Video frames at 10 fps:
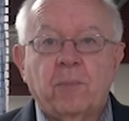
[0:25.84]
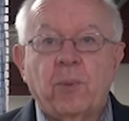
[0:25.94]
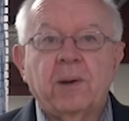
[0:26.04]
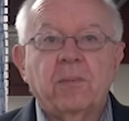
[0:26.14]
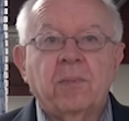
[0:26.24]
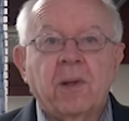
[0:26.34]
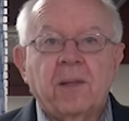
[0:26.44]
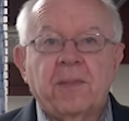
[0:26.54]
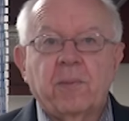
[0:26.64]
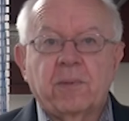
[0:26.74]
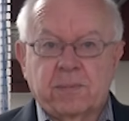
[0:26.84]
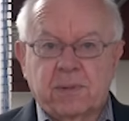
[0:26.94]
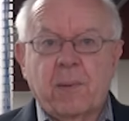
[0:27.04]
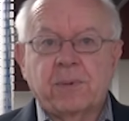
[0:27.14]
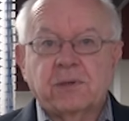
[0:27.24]
when
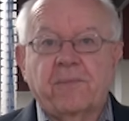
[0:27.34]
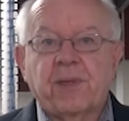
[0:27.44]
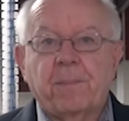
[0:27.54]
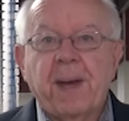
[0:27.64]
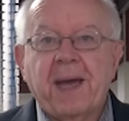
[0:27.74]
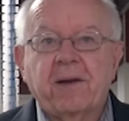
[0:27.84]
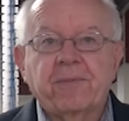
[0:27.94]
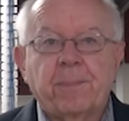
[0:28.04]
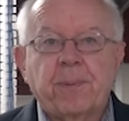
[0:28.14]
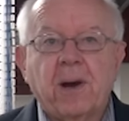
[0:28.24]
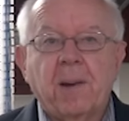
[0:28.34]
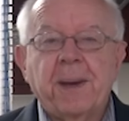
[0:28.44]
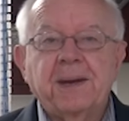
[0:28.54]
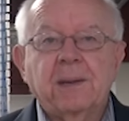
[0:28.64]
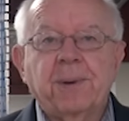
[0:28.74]
that was off the back of the prior
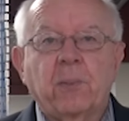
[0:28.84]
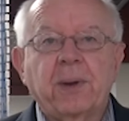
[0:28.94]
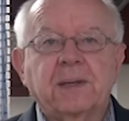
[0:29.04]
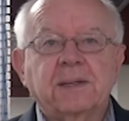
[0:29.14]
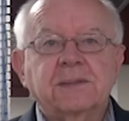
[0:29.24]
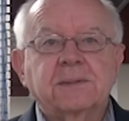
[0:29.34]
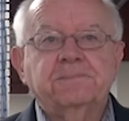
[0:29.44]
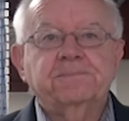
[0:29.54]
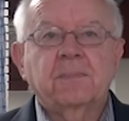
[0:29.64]
pandemic weakness.